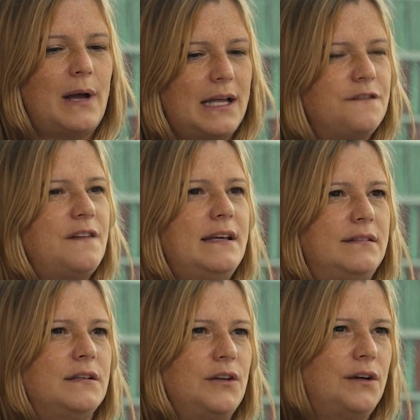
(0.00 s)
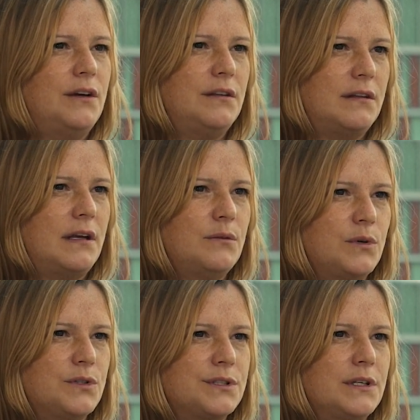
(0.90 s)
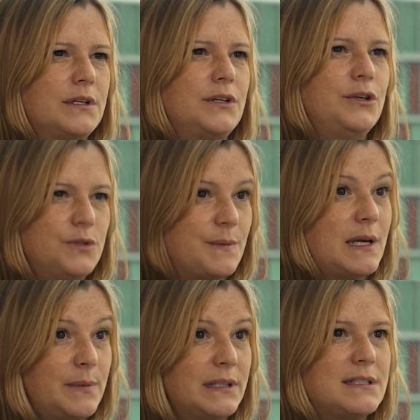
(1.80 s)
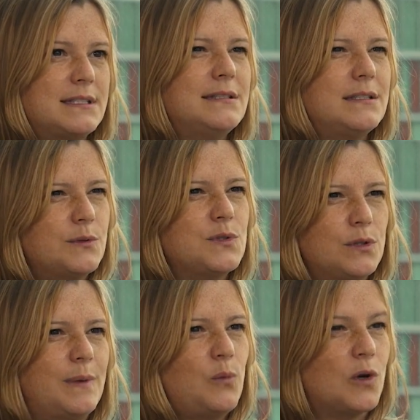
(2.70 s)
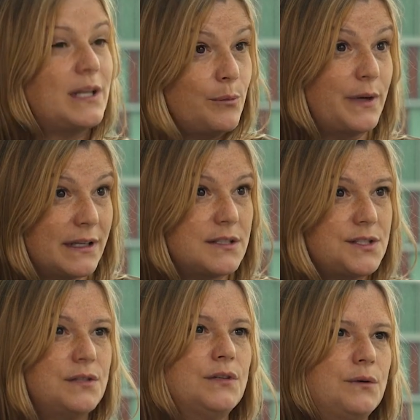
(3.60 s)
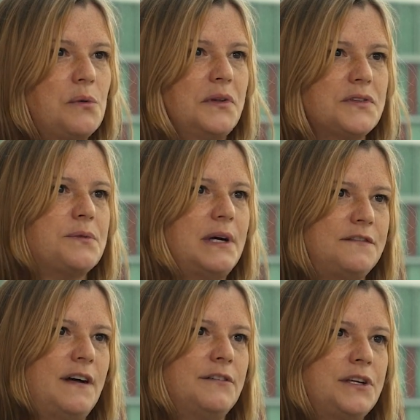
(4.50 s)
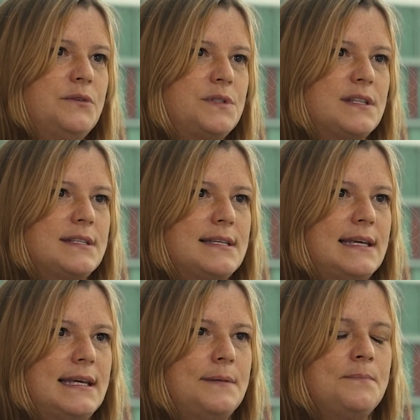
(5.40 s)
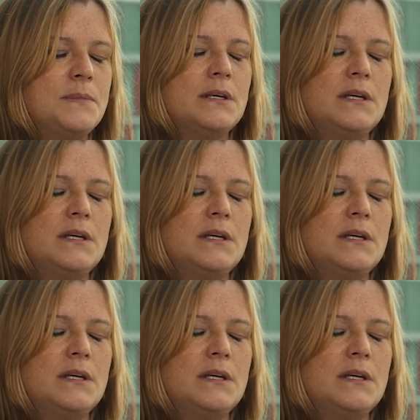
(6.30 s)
had faith in her that they would use my abilities. It was all about what can I bring to you? I want to add value to the team.